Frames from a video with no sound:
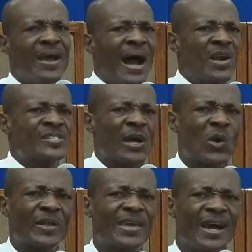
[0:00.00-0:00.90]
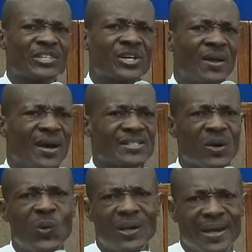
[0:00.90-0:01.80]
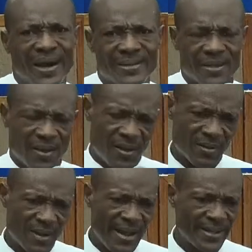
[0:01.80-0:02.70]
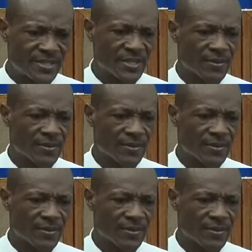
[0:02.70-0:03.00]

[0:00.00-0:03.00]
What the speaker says: I just take out cash and say, hold that. All right.